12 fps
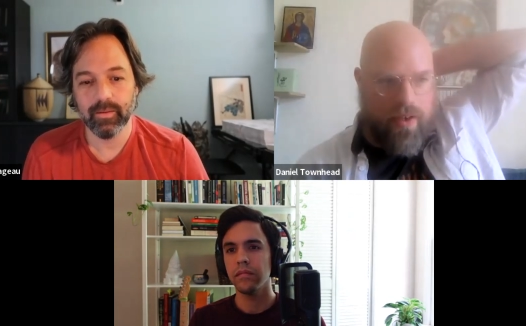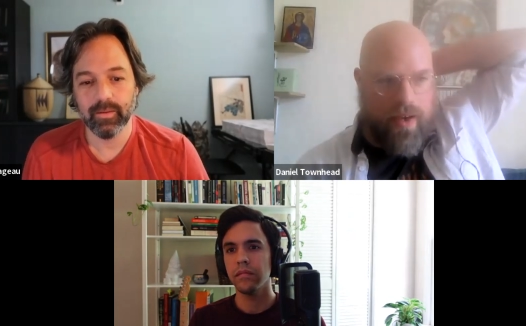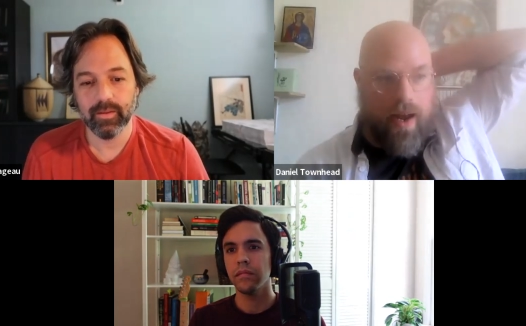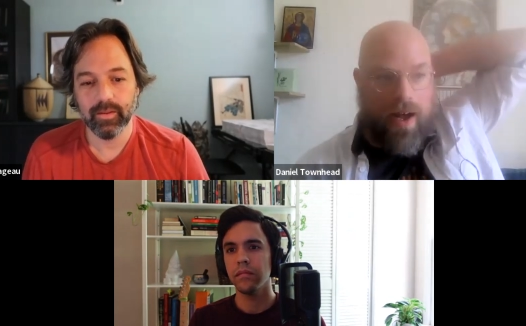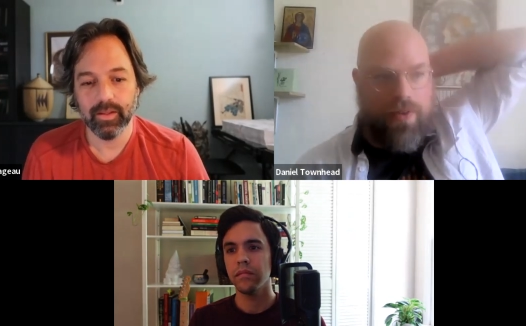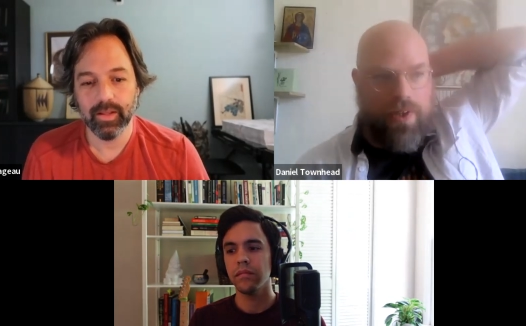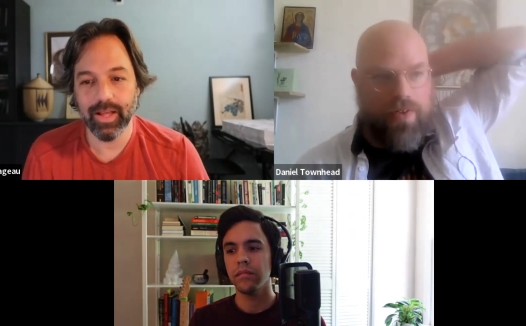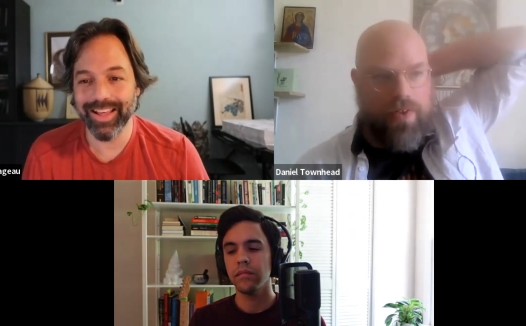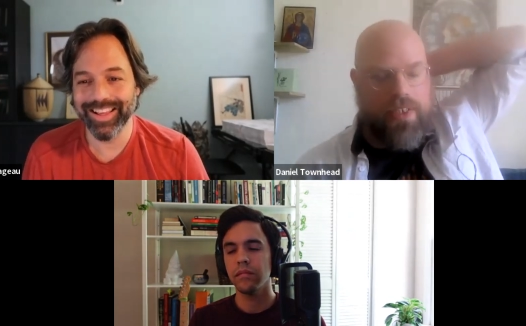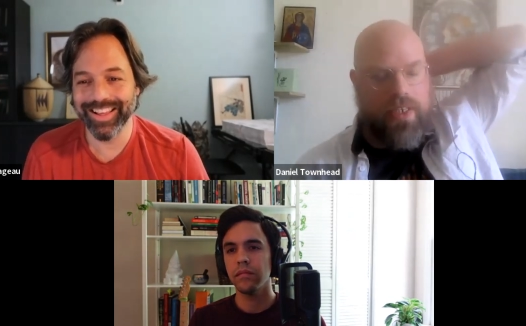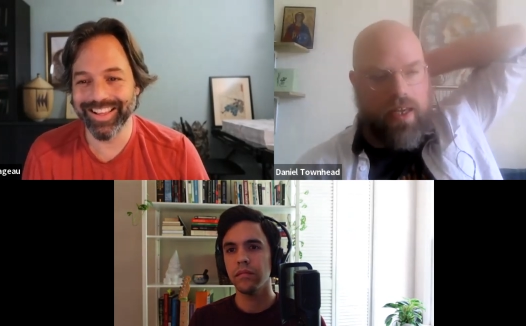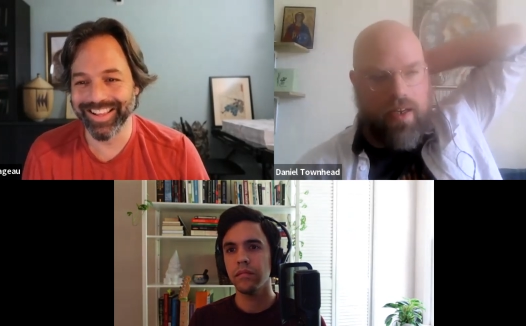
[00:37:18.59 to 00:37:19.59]
Speaker 1: now that
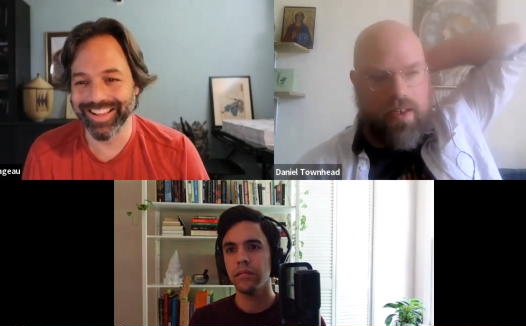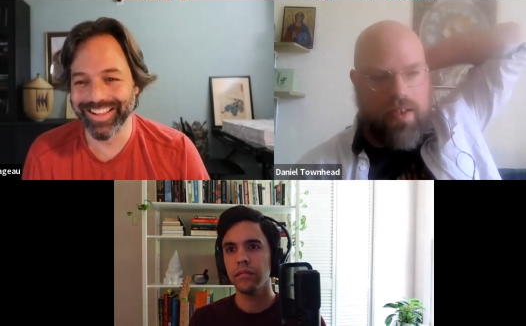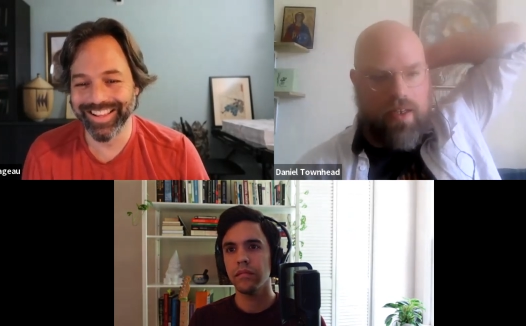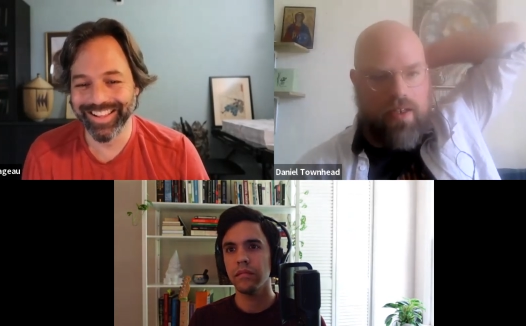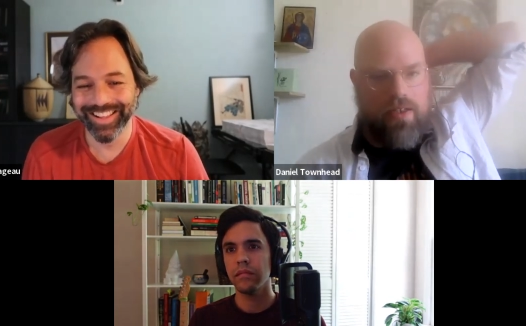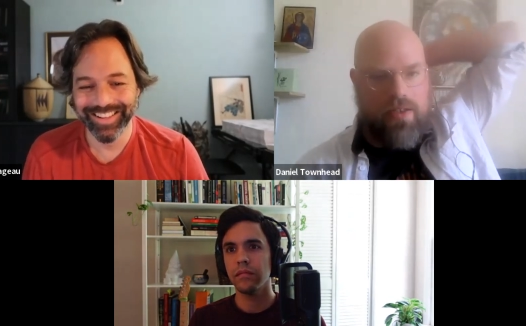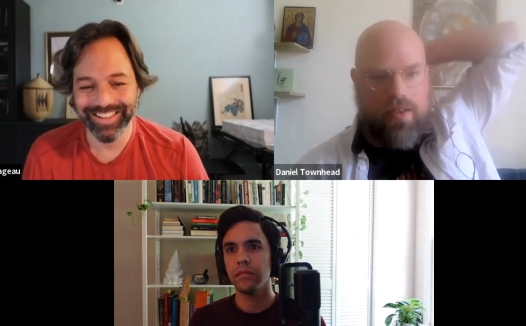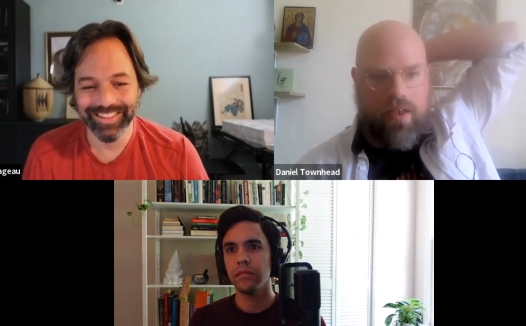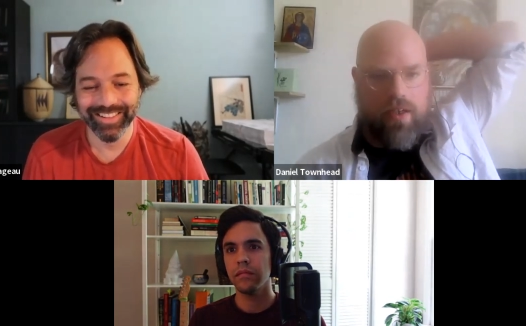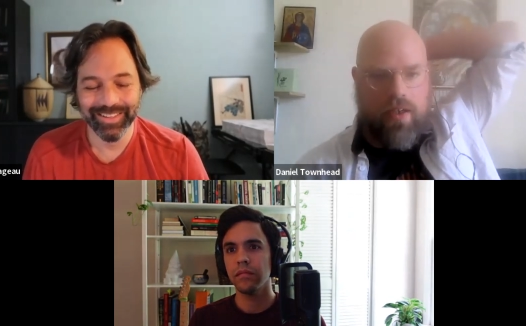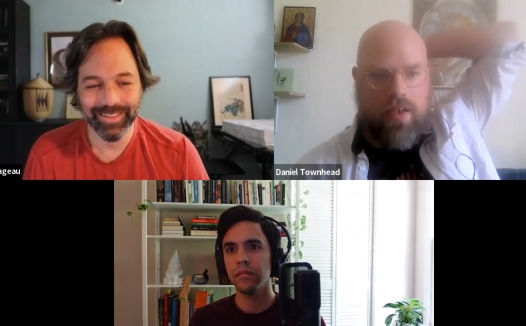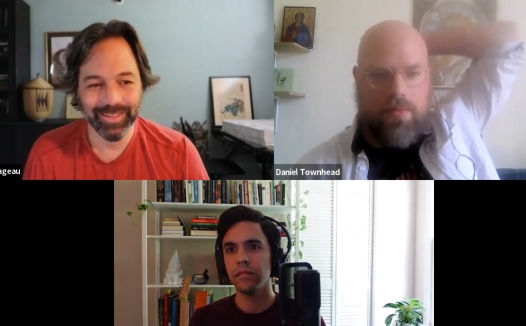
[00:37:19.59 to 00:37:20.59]
Christianity is
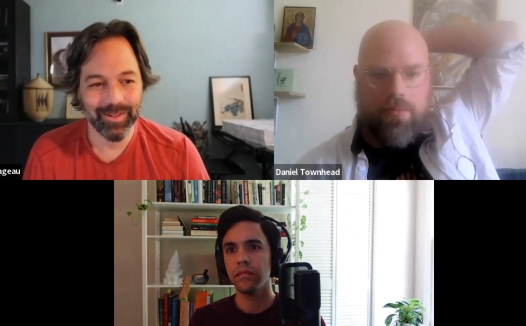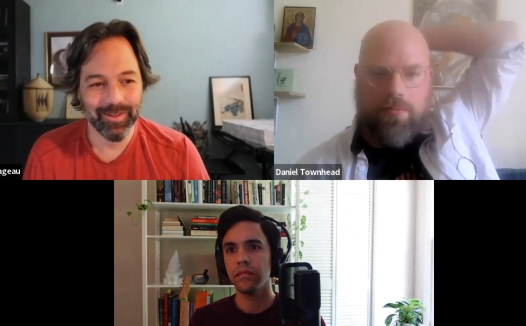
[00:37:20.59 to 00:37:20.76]
uh,